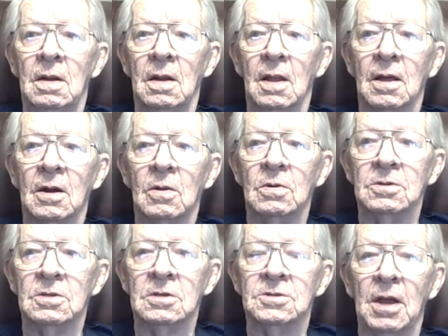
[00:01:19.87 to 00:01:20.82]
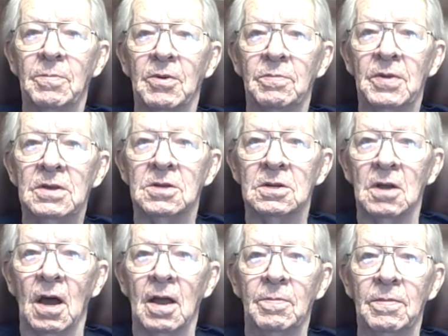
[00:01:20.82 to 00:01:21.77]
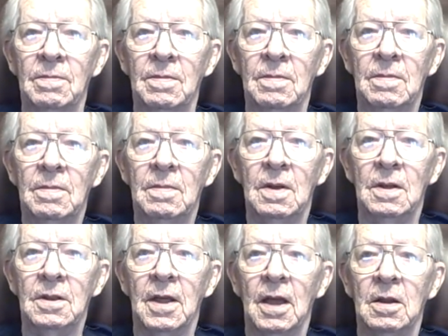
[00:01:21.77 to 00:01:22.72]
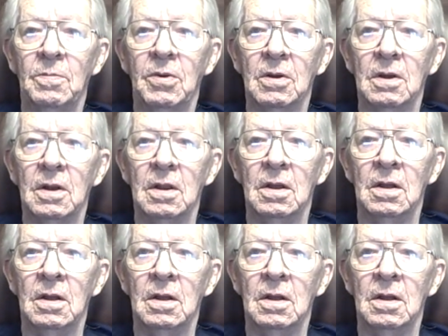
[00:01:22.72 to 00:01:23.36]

letter was a separate piece of type, and you had to put it